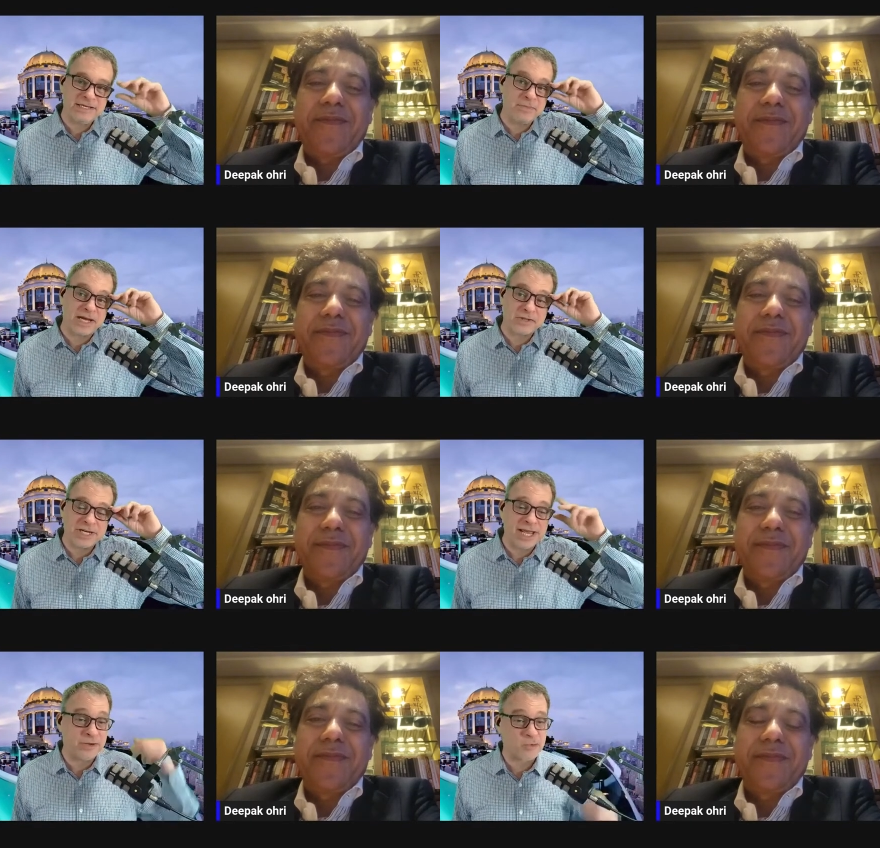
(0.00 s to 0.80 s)
Speaker 1: Michael
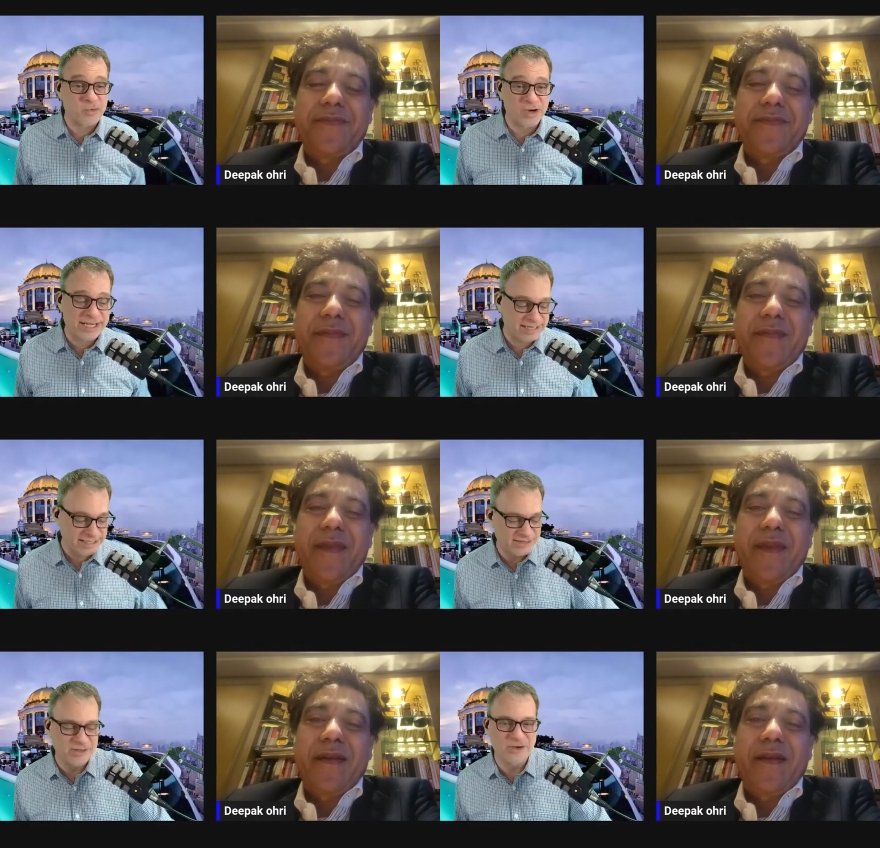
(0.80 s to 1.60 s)
Cheng, right?
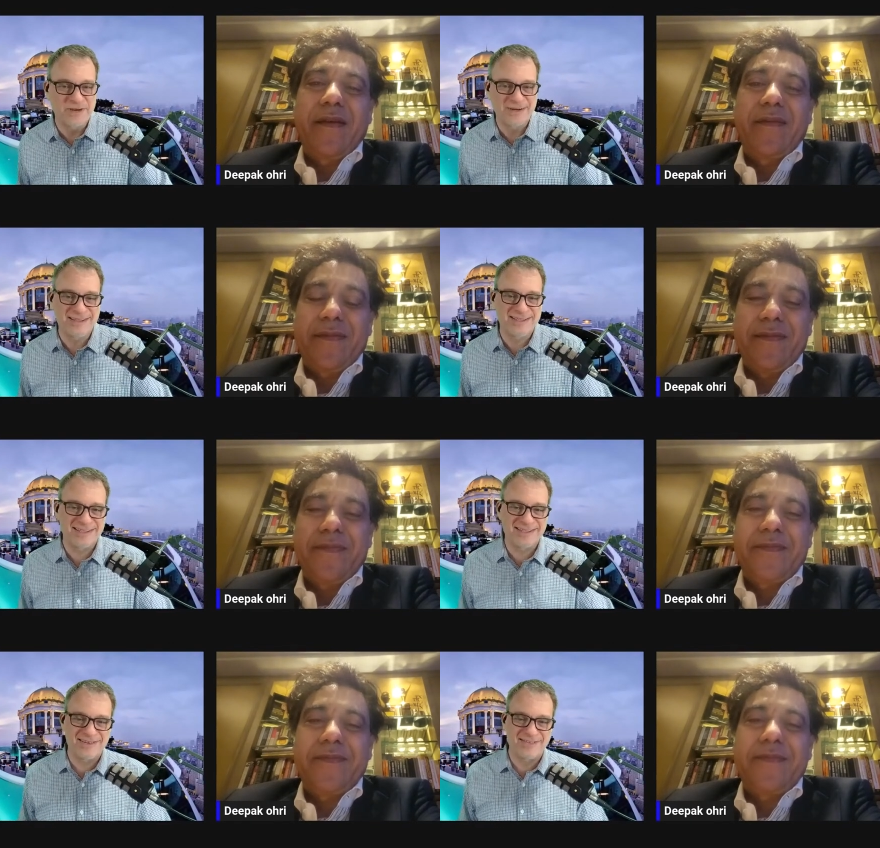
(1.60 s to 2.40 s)
Over
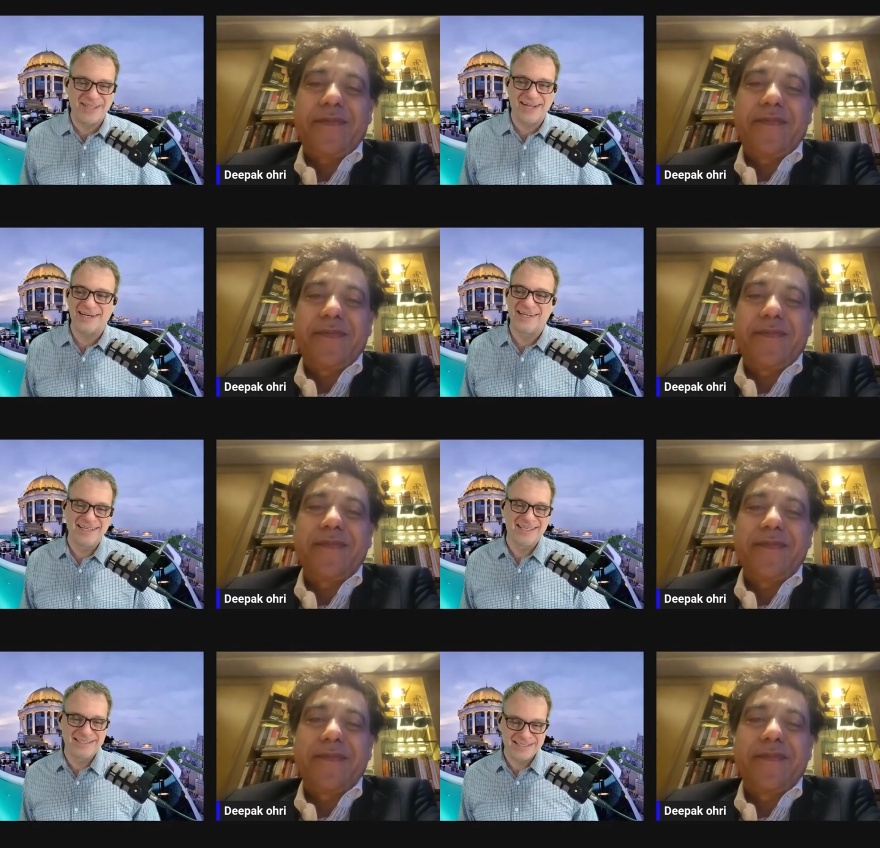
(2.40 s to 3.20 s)
over there.
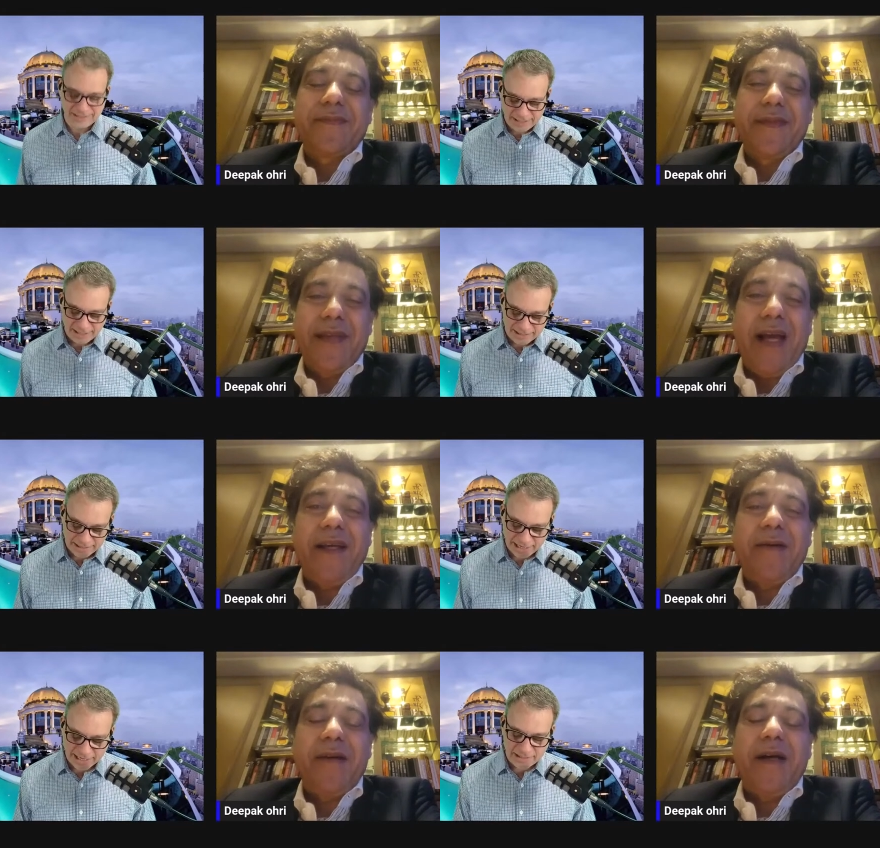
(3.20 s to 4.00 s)
Speaker 2: Yeah,
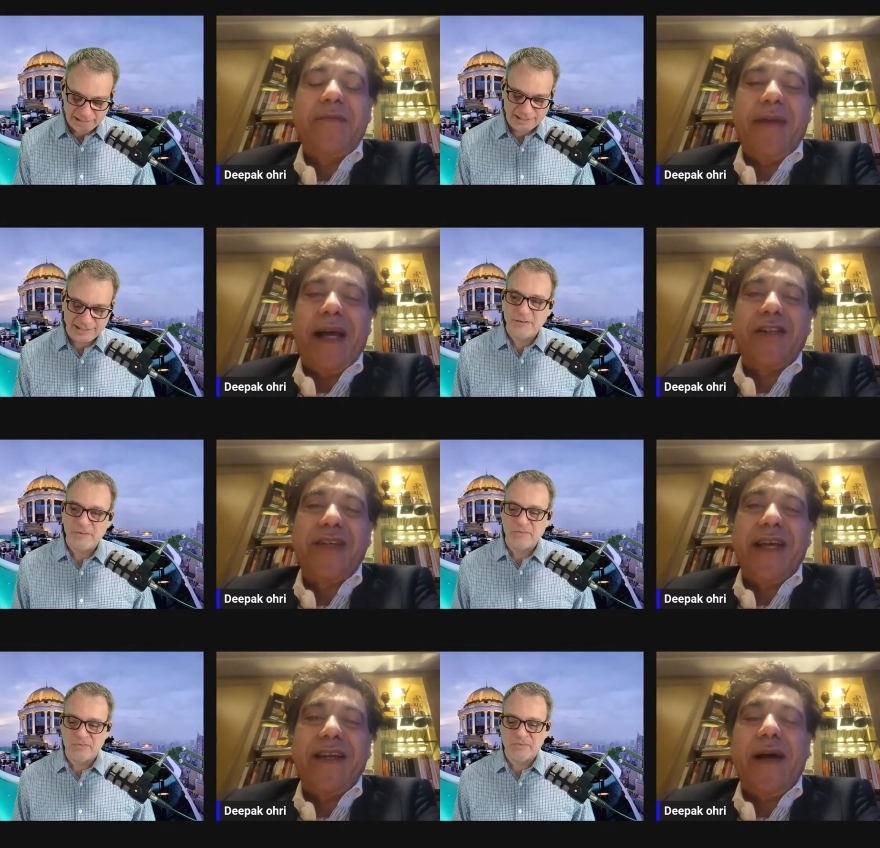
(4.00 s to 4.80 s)
yeah, uh, Michael
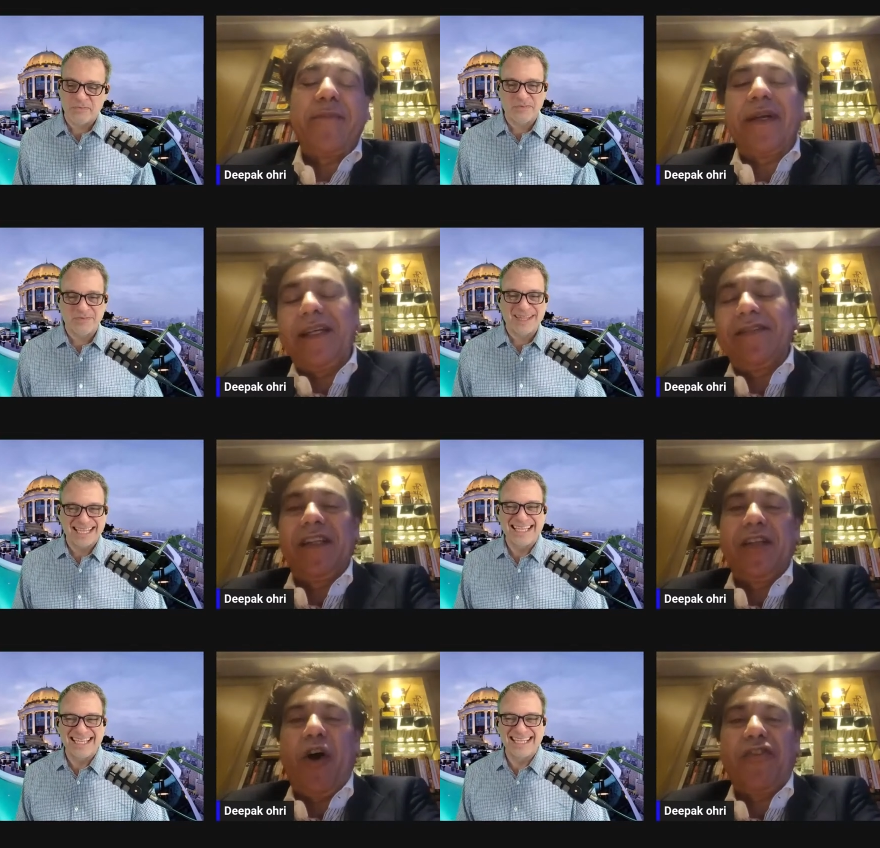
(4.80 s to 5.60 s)
Cheng, yeah, but he's
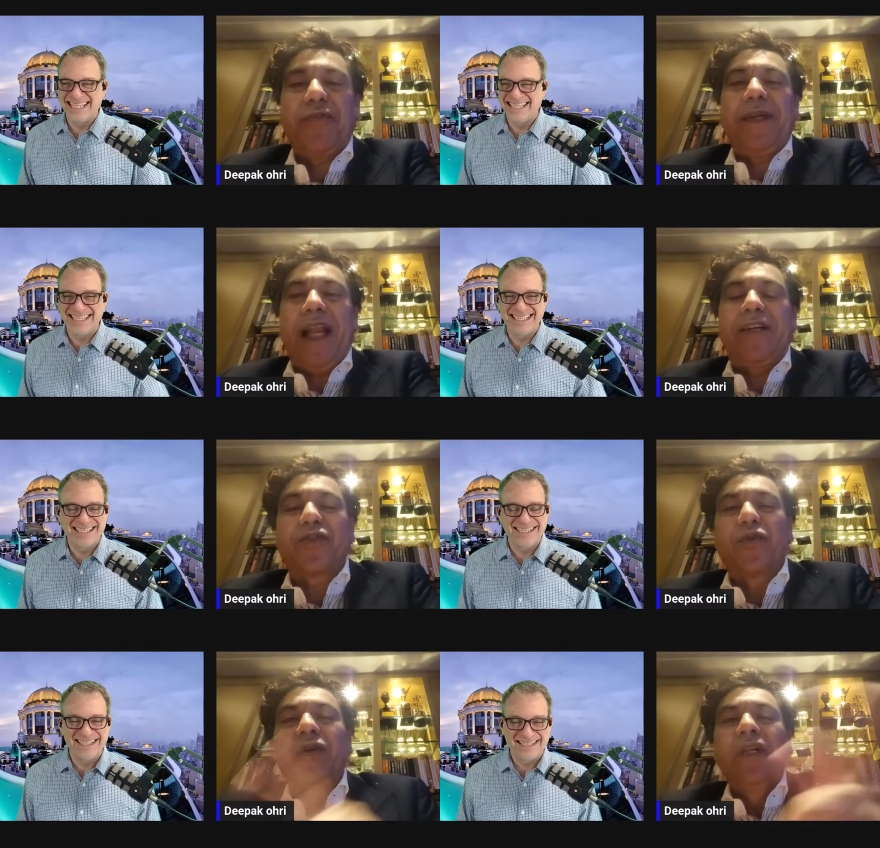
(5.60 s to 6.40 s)
in the hospitality
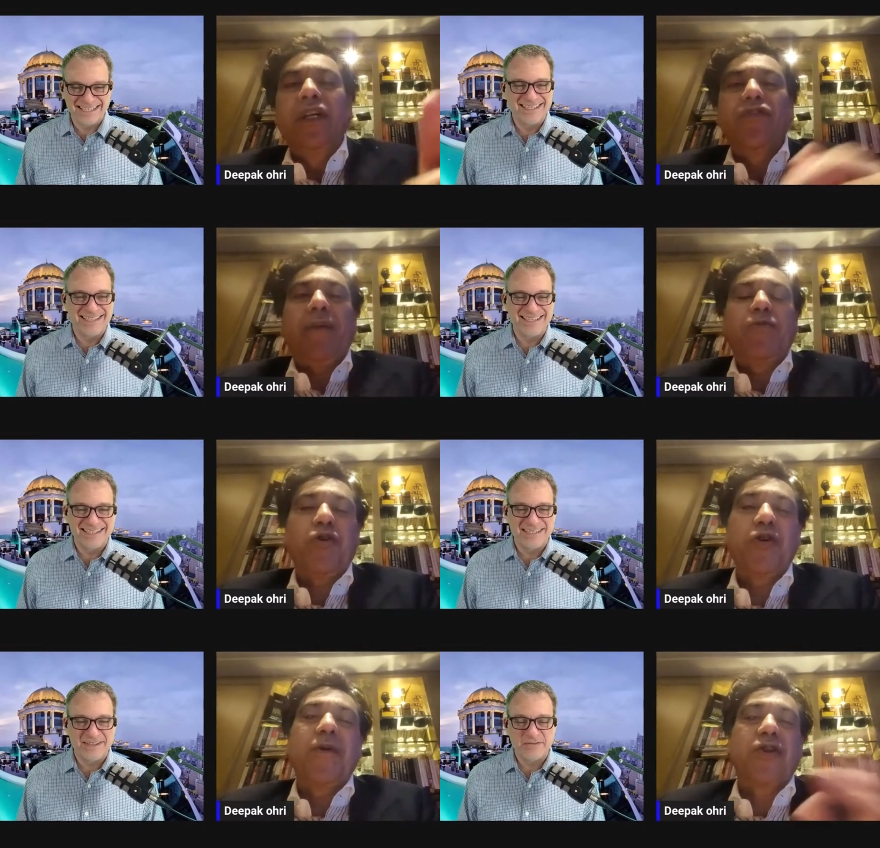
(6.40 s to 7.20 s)
school, so I'm
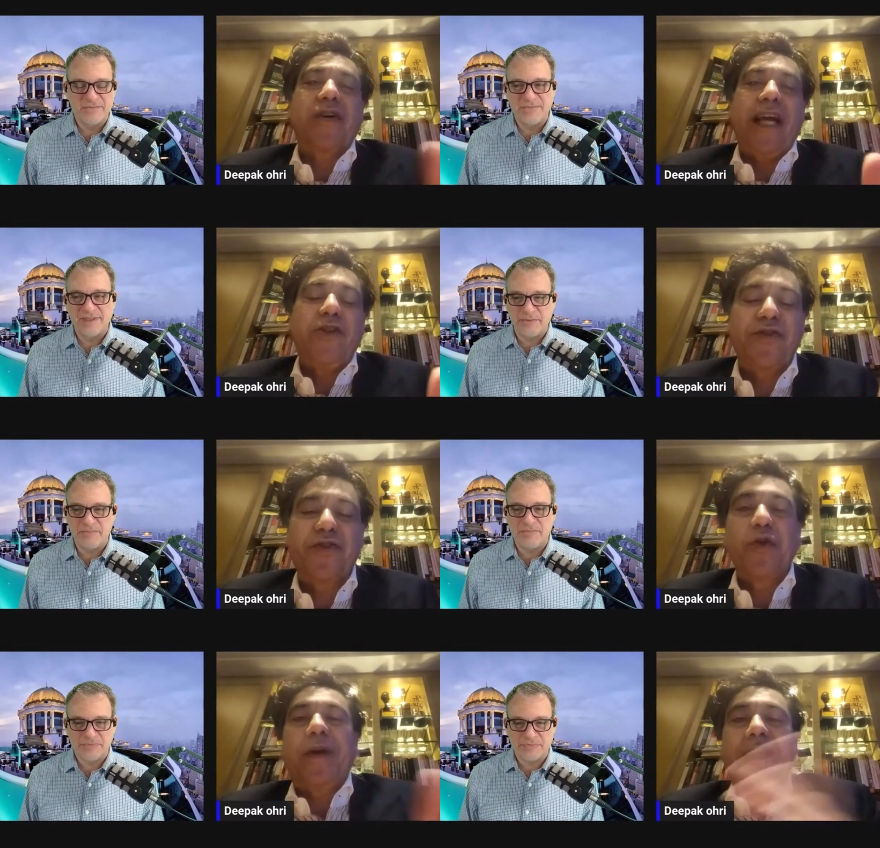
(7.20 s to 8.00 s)
talking about the graduate
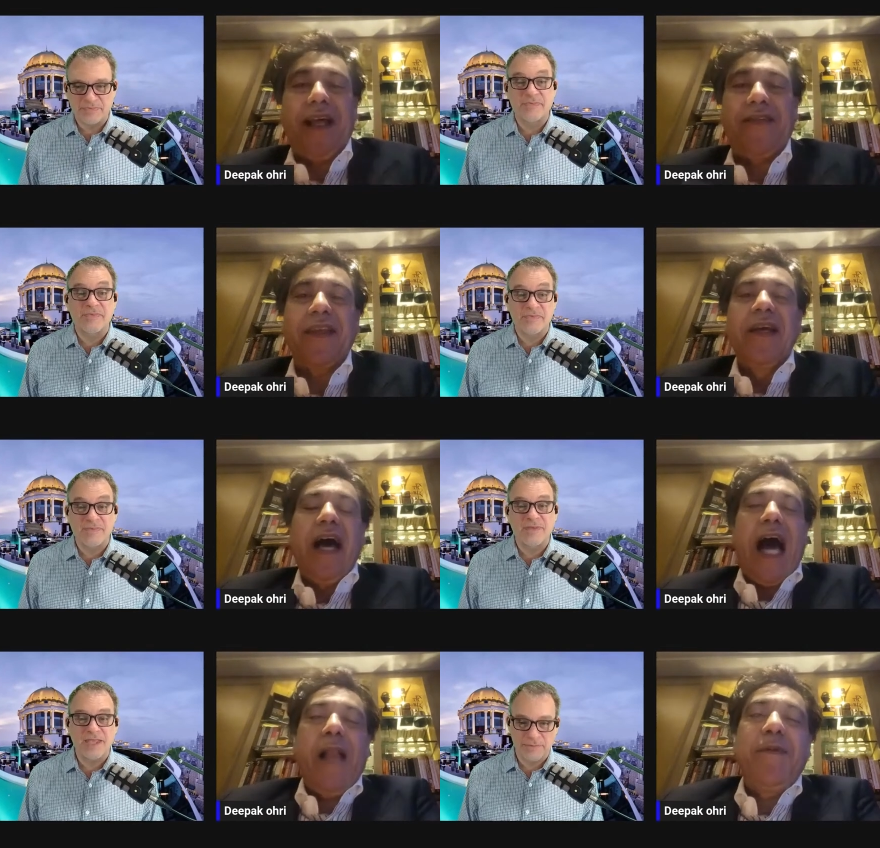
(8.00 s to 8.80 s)
school. But yes,
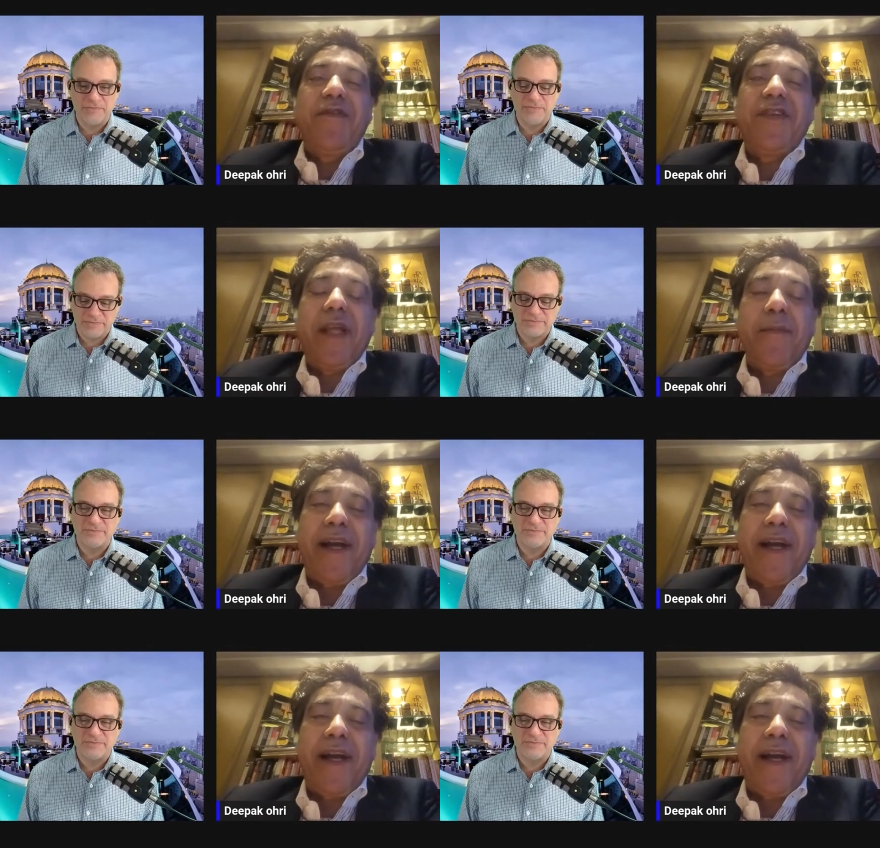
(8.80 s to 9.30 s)
I'll be visiting